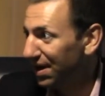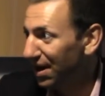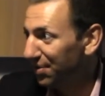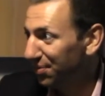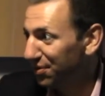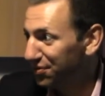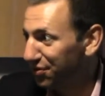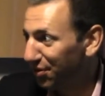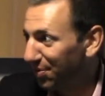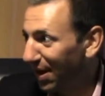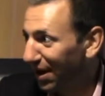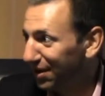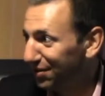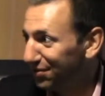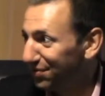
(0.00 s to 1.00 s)
And where Joe
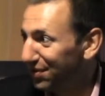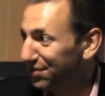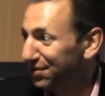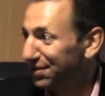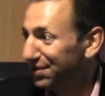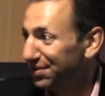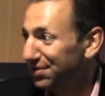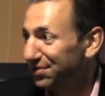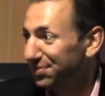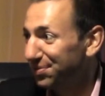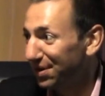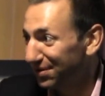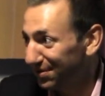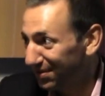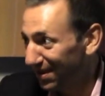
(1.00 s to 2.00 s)
Biden's visiting this
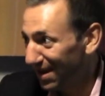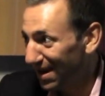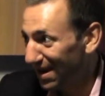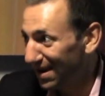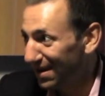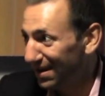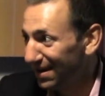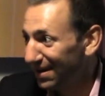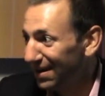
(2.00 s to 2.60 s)
Wednesday